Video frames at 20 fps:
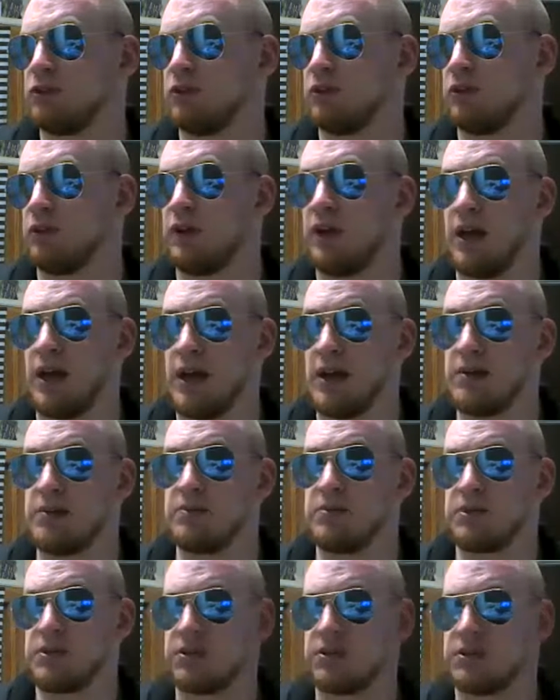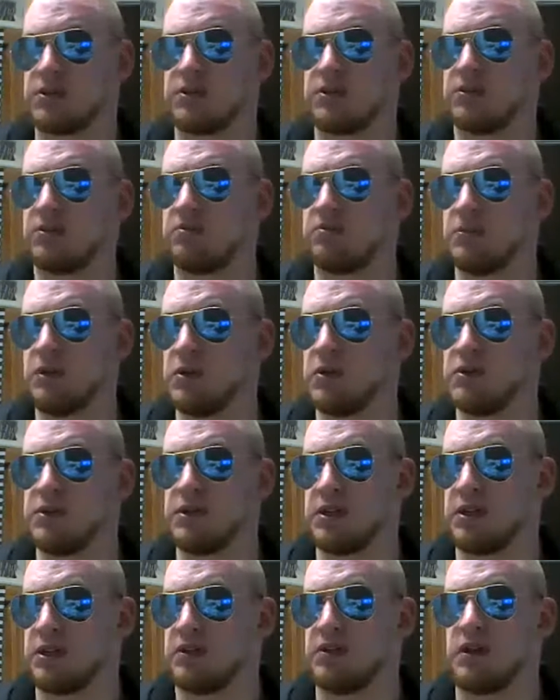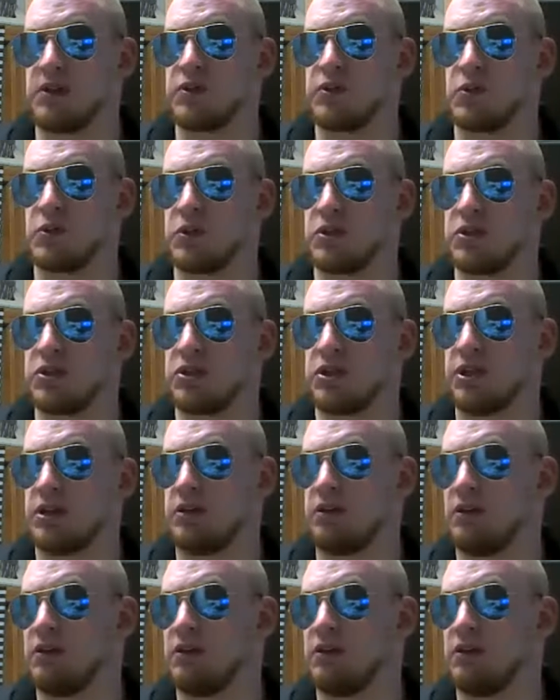games, music, that sort of shit.